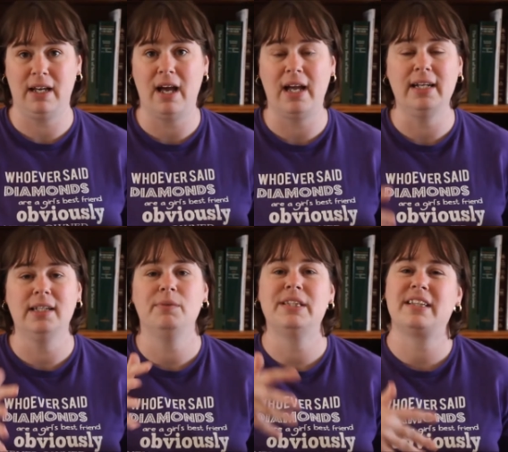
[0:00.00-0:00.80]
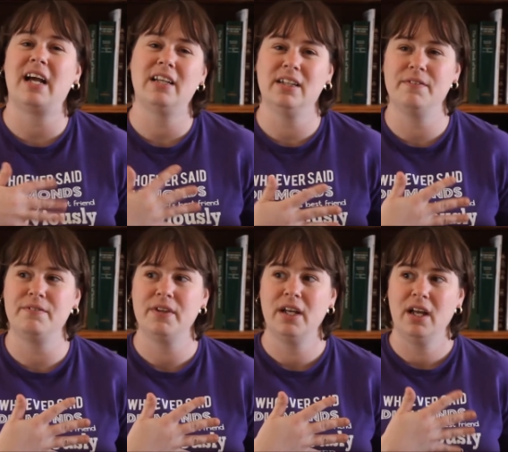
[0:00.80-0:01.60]
kind. It was kind of
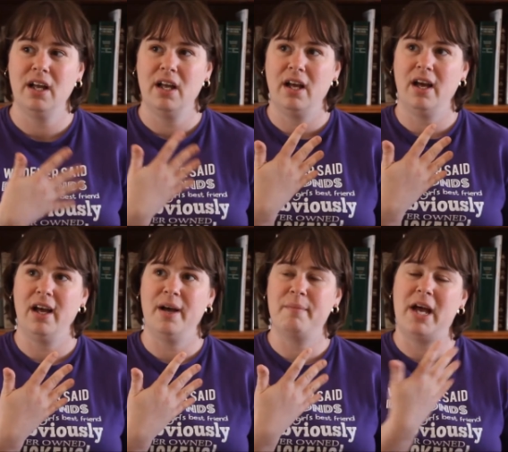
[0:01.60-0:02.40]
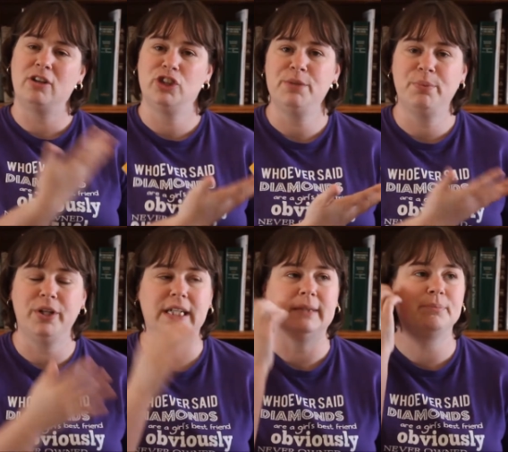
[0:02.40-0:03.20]
how she
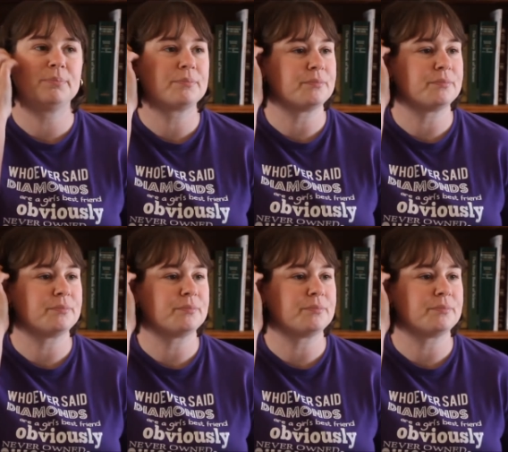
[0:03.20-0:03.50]
put it.